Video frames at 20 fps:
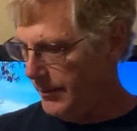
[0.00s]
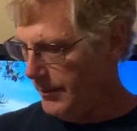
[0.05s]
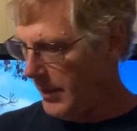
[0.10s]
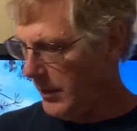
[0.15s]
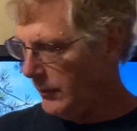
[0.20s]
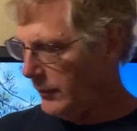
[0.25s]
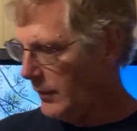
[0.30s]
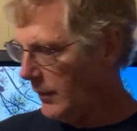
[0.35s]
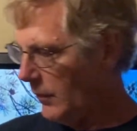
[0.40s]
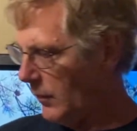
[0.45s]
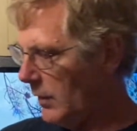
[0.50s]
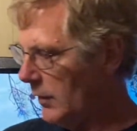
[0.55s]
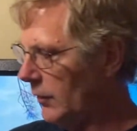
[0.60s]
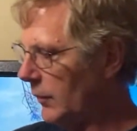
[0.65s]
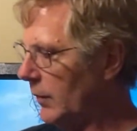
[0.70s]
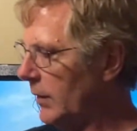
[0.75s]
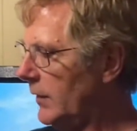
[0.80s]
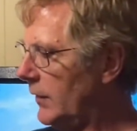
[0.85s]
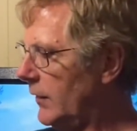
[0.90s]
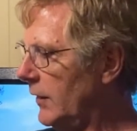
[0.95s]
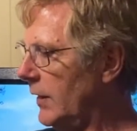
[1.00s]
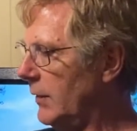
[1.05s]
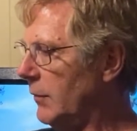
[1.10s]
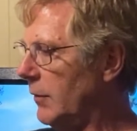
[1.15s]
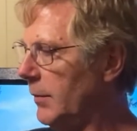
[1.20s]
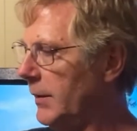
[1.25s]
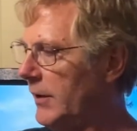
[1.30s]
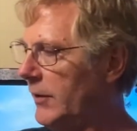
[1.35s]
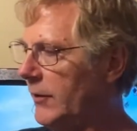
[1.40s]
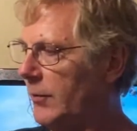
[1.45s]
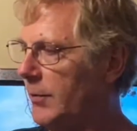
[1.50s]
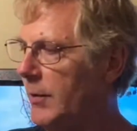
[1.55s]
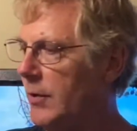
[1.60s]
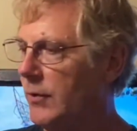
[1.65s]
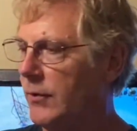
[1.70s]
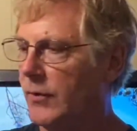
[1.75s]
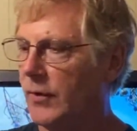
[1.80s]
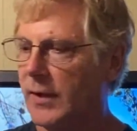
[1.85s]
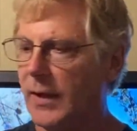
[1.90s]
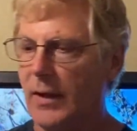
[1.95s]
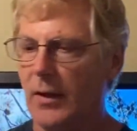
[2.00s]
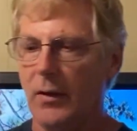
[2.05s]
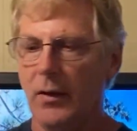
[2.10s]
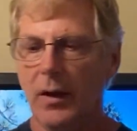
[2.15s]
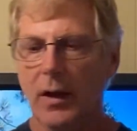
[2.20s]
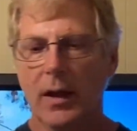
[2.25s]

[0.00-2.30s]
Most of the ones we see will be smooth scale.